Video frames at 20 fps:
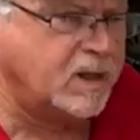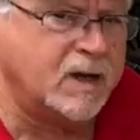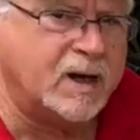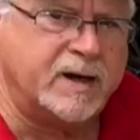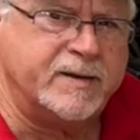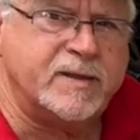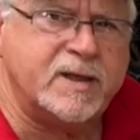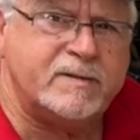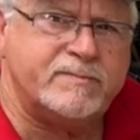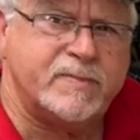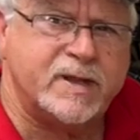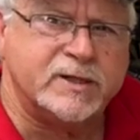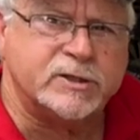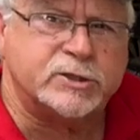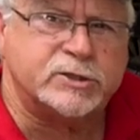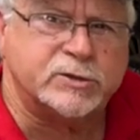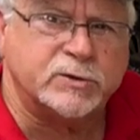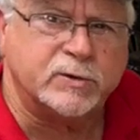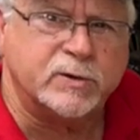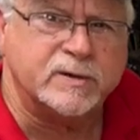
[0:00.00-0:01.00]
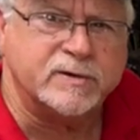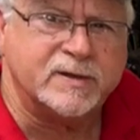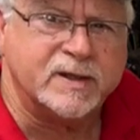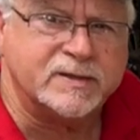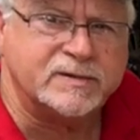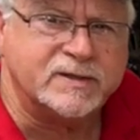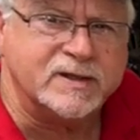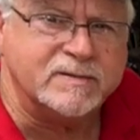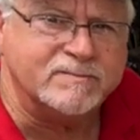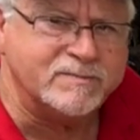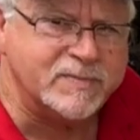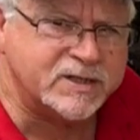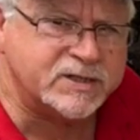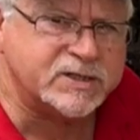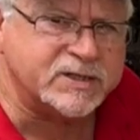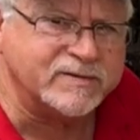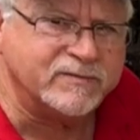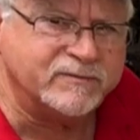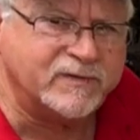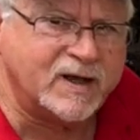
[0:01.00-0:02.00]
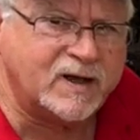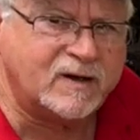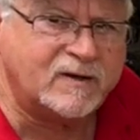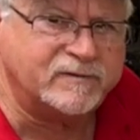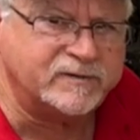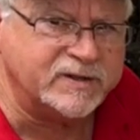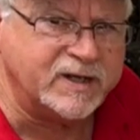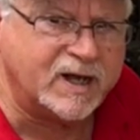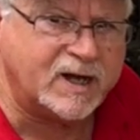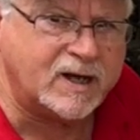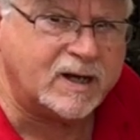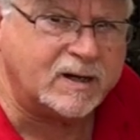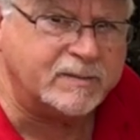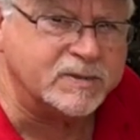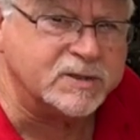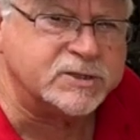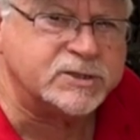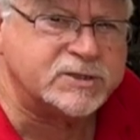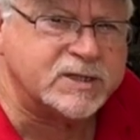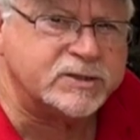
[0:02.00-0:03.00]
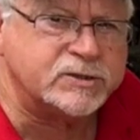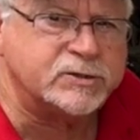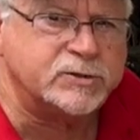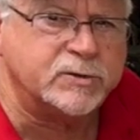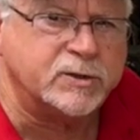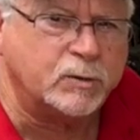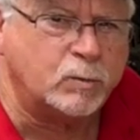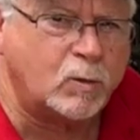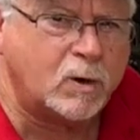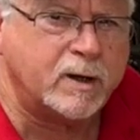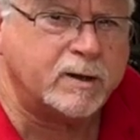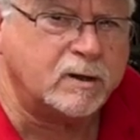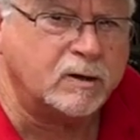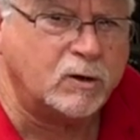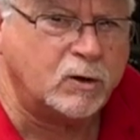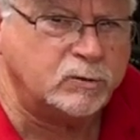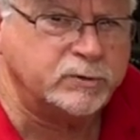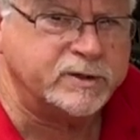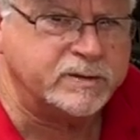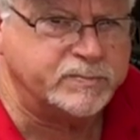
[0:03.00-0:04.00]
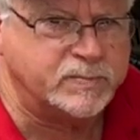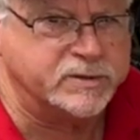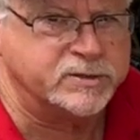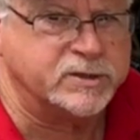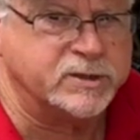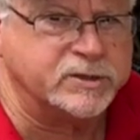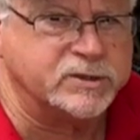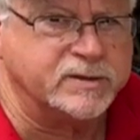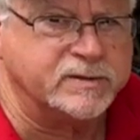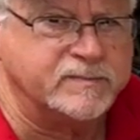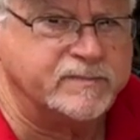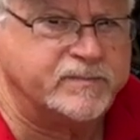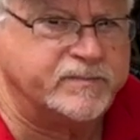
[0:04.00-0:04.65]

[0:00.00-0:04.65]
I then make sure that the mixing valve knob is set to the water only position.